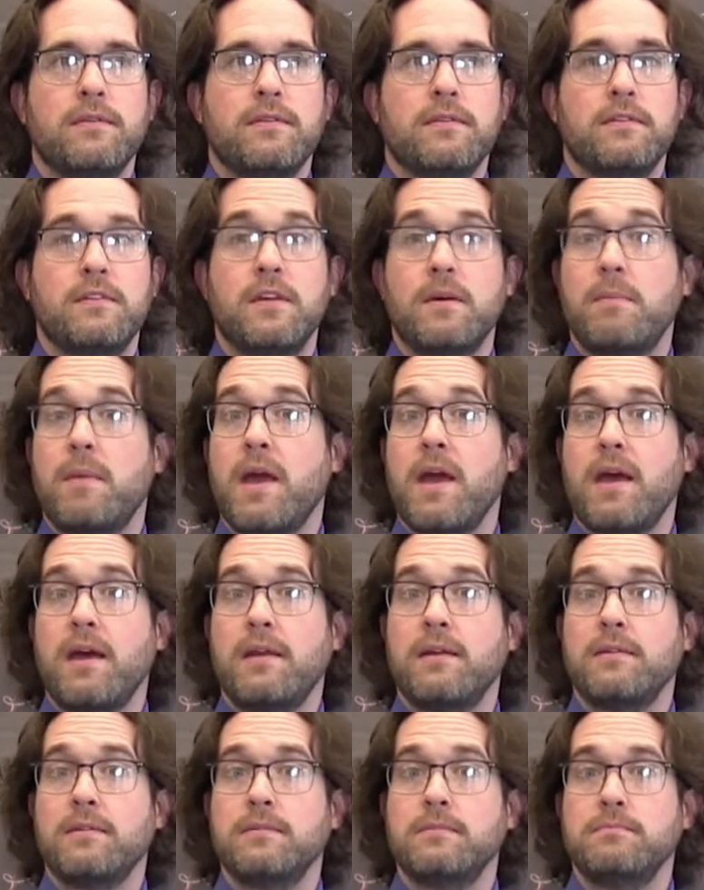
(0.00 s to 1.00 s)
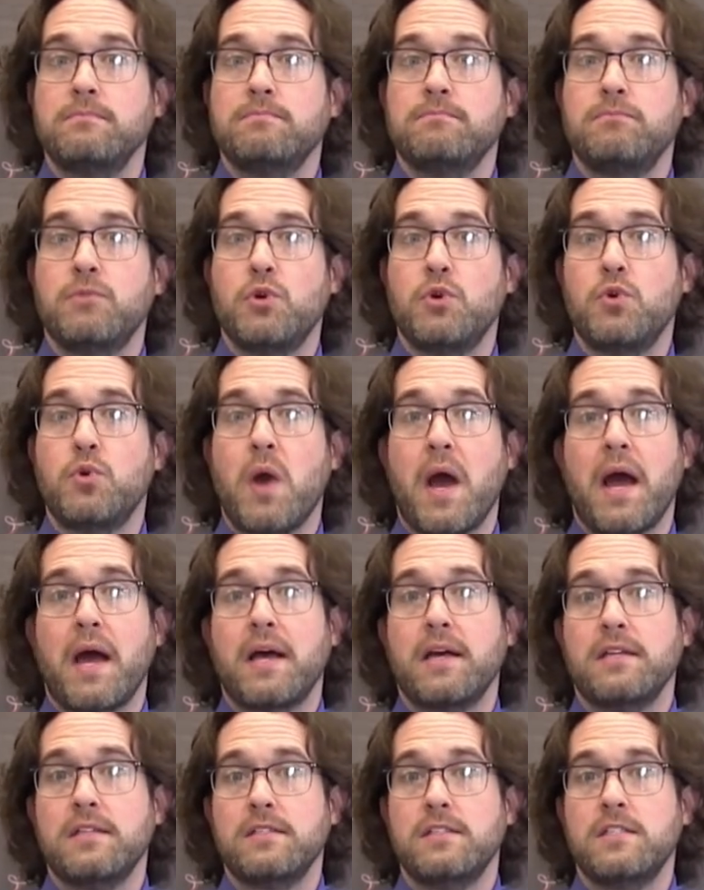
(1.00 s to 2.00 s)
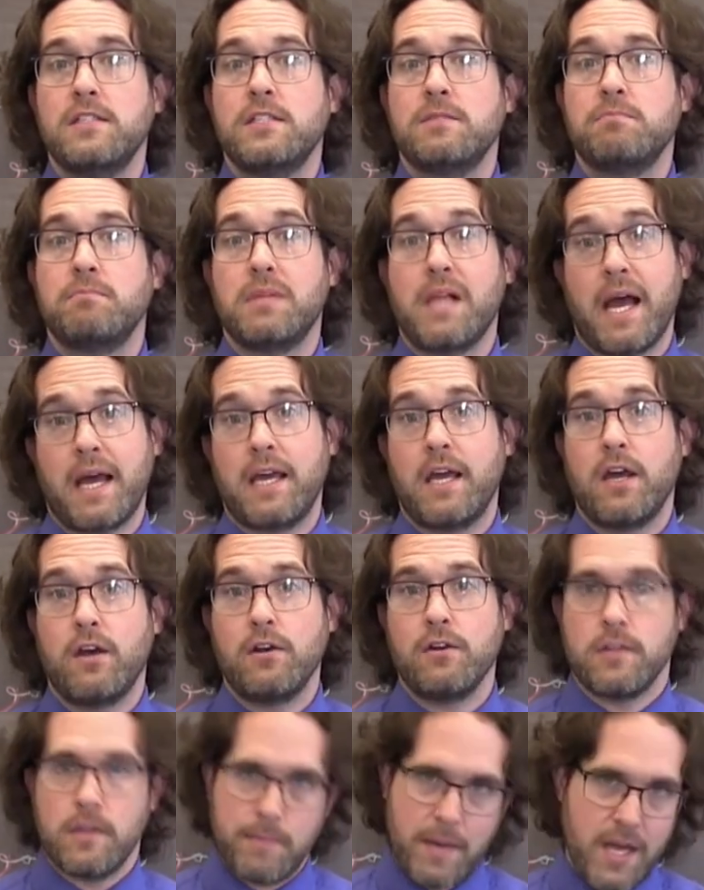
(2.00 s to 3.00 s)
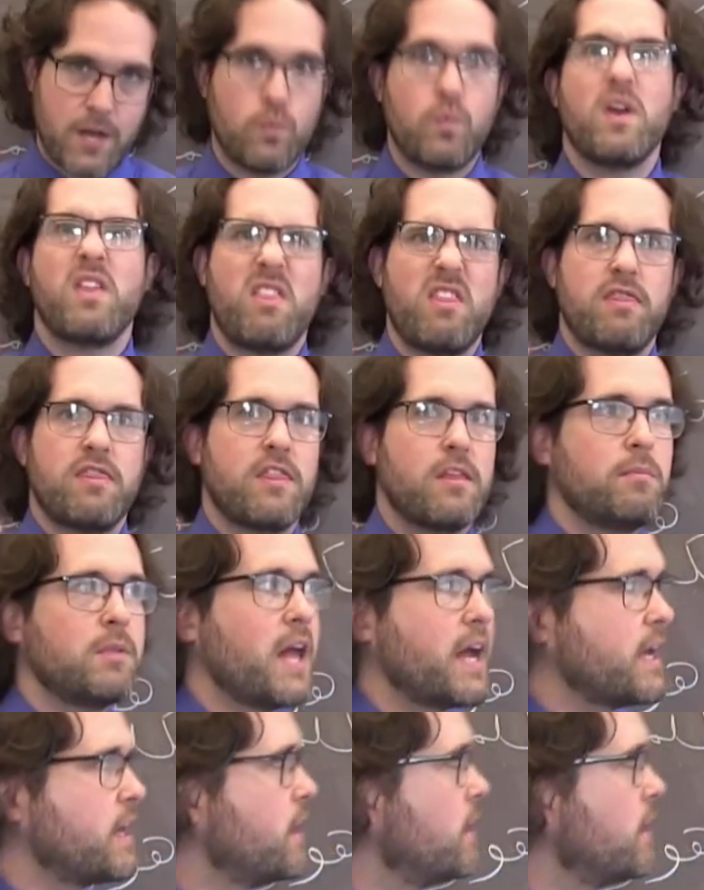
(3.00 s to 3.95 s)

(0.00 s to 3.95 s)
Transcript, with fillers: the man who has black hair, the man with the black